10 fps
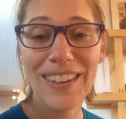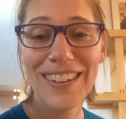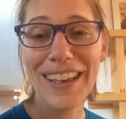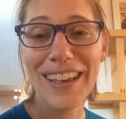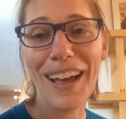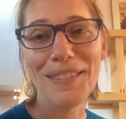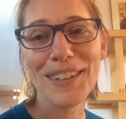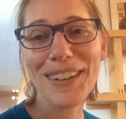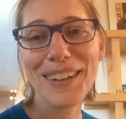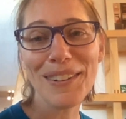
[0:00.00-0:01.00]
Yeah, I was
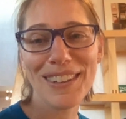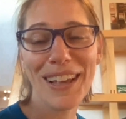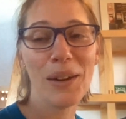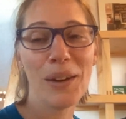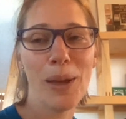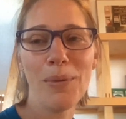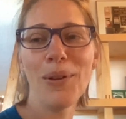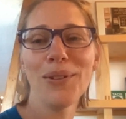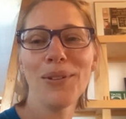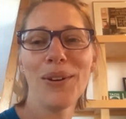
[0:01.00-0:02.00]
just gonna say your baby
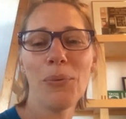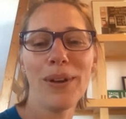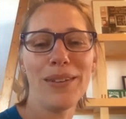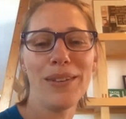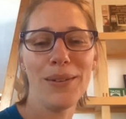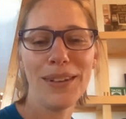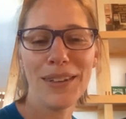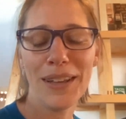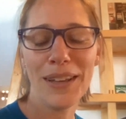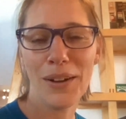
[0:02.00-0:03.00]
toe is turning white, so let's
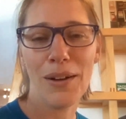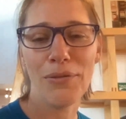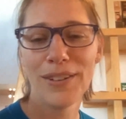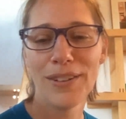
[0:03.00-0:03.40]
take it off.